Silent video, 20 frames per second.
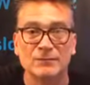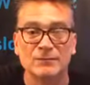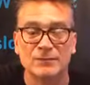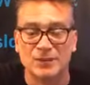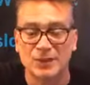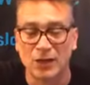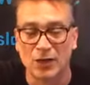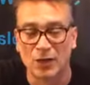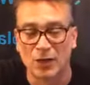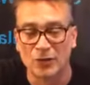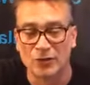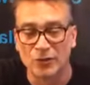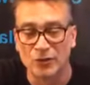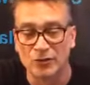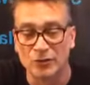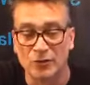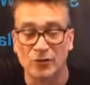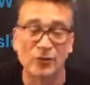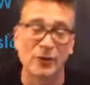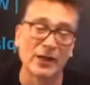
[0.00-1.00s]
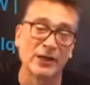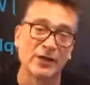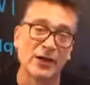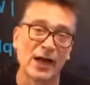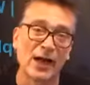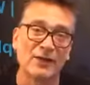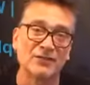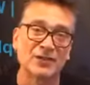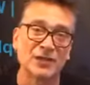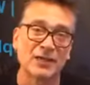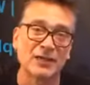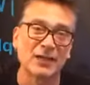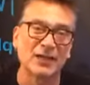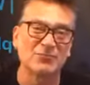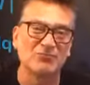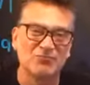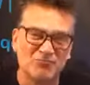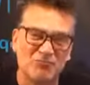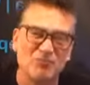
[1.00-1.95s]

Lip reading: So you do 300 IVs on it,